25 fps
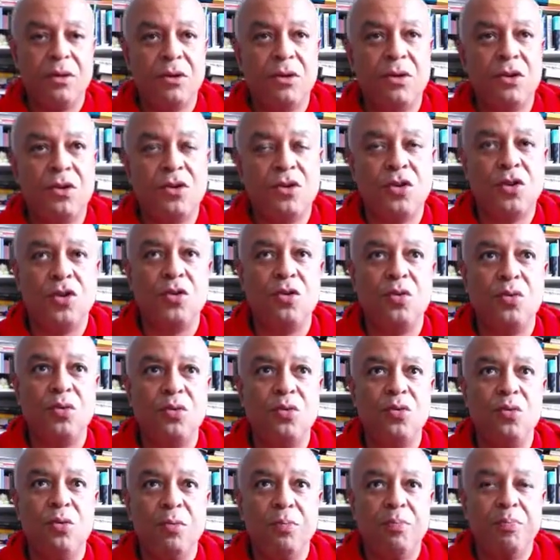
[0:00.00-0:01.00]

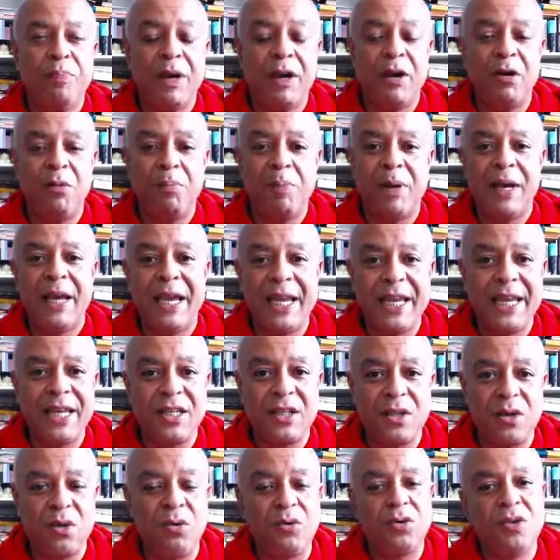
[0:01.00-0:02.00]
to palpate
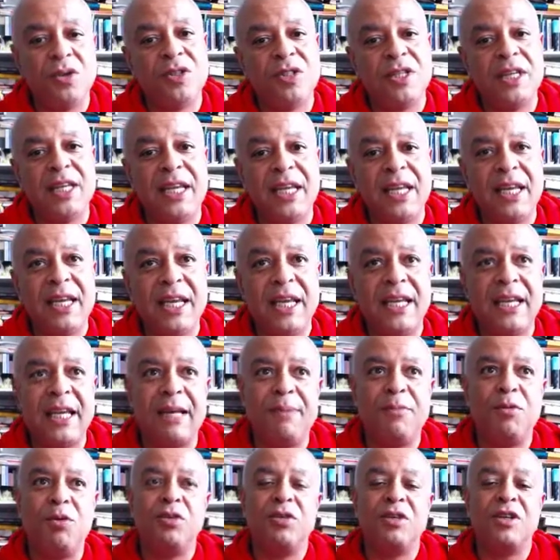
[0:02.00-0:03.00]
or to see in a
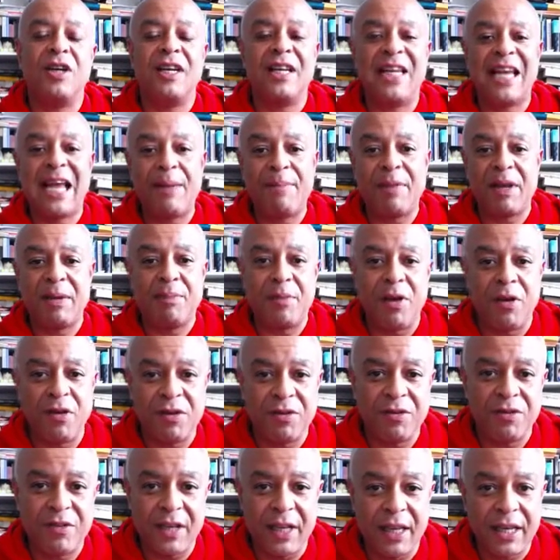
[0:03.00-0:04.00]
more dynamic mode
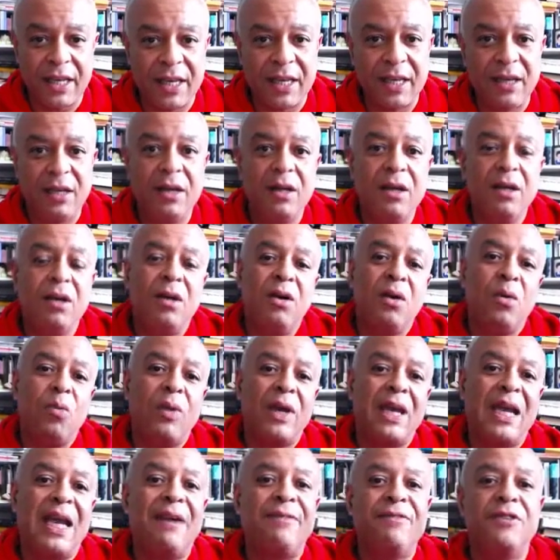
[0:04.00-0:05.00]
of thinking, we
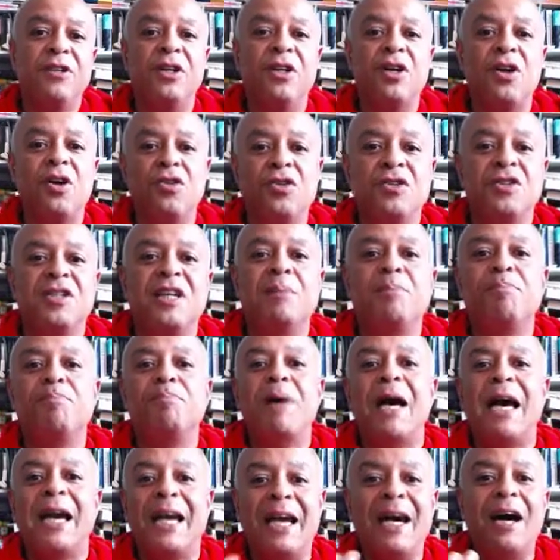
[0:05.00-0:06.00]
have to consciously
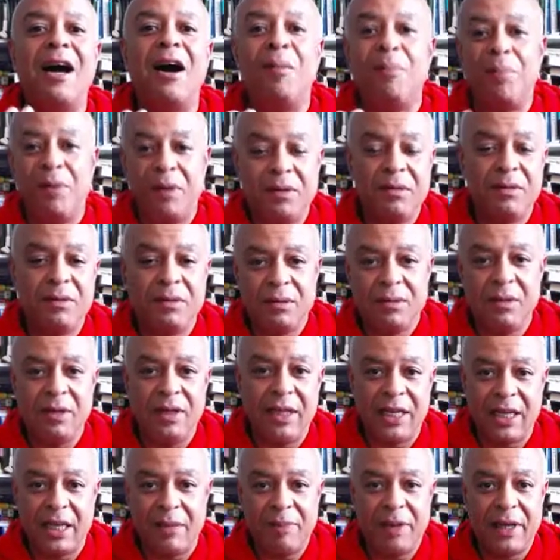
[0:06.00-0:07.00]
back up a
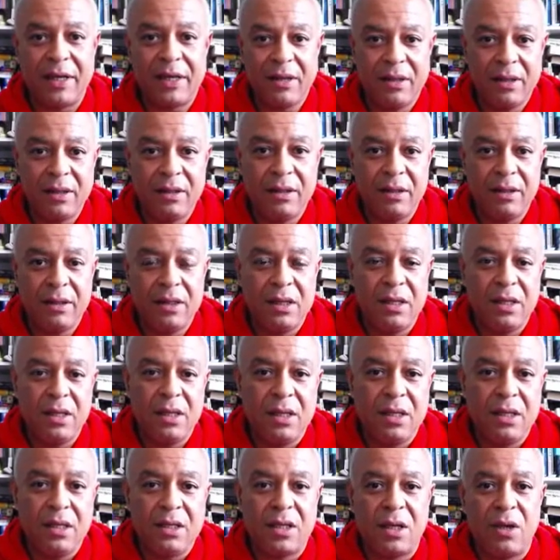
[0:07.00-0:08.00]
little bit.
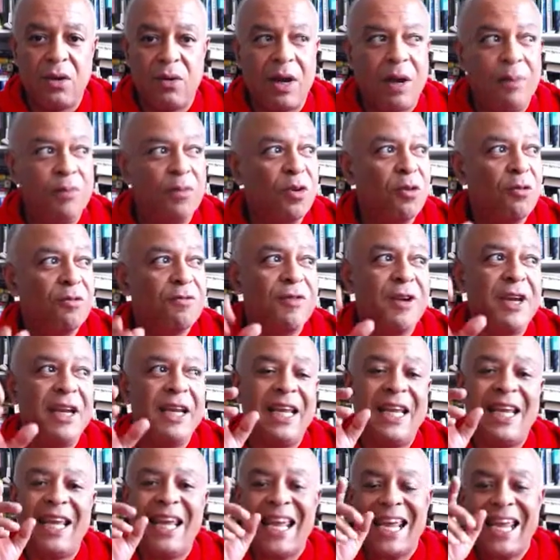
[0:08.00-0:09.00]
So I'm not
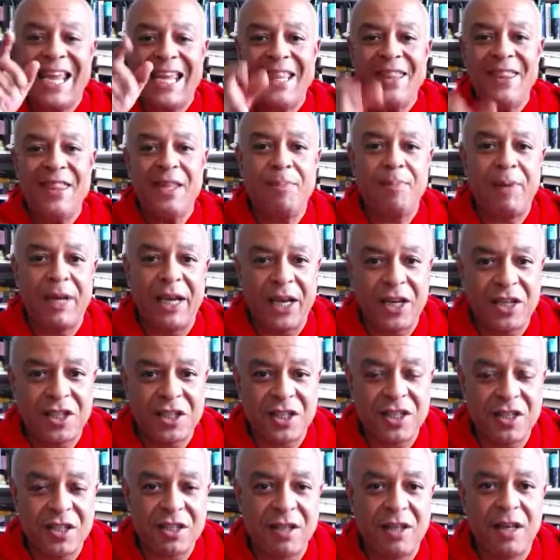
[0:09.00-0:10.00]
feeling in the
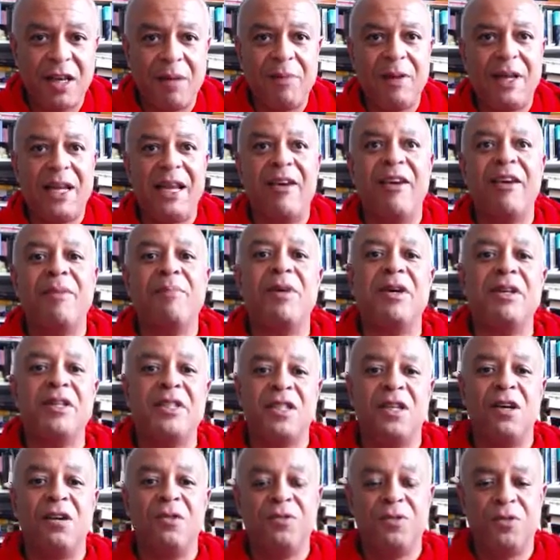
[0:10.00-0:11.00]
patient, I'm allowing
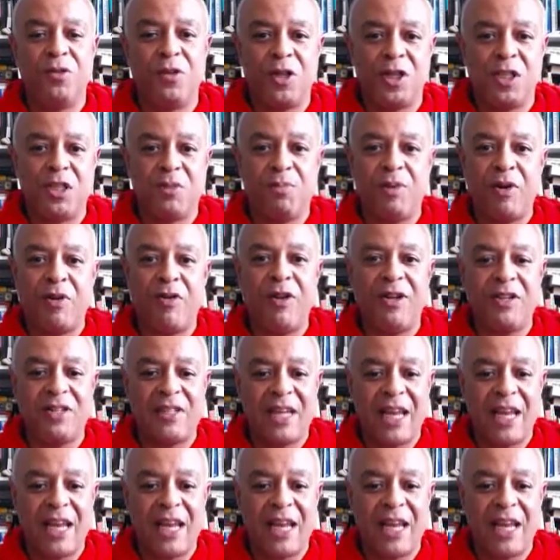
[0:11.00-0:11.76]
myself to experience